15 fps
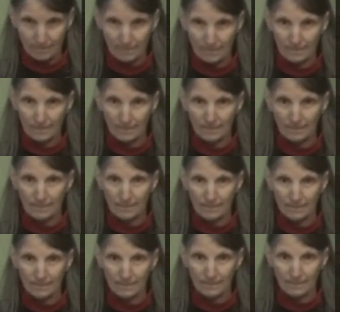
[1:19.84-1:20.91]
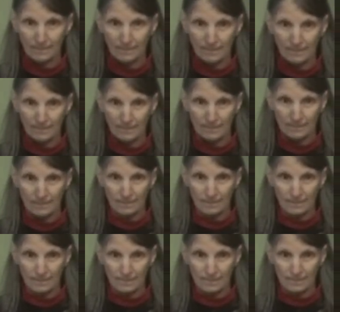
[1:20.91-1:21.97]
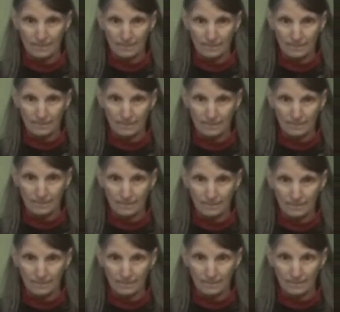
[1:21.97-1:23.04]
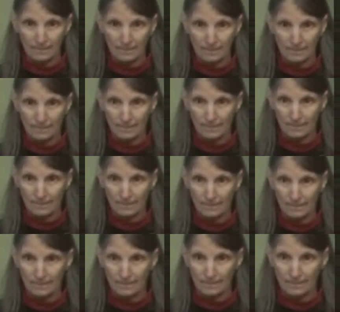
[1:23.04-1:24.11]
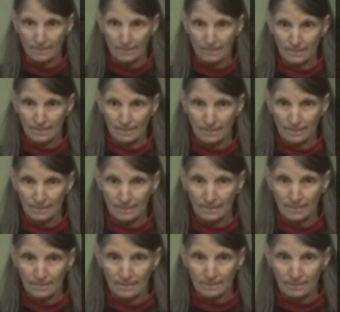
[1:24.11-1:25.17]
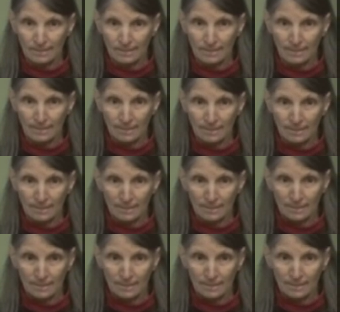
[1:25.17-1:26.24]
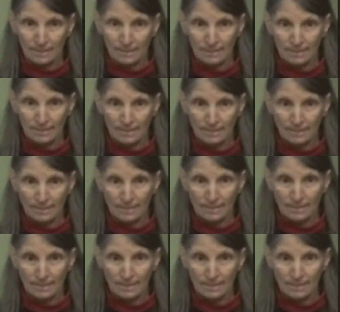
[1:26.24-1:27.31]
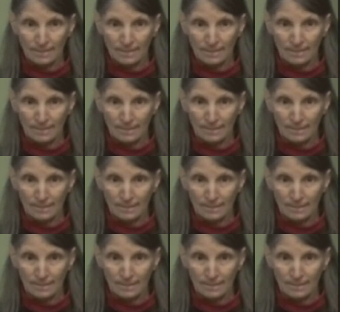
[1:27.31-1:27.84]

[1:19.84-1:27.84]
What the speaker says: (silent)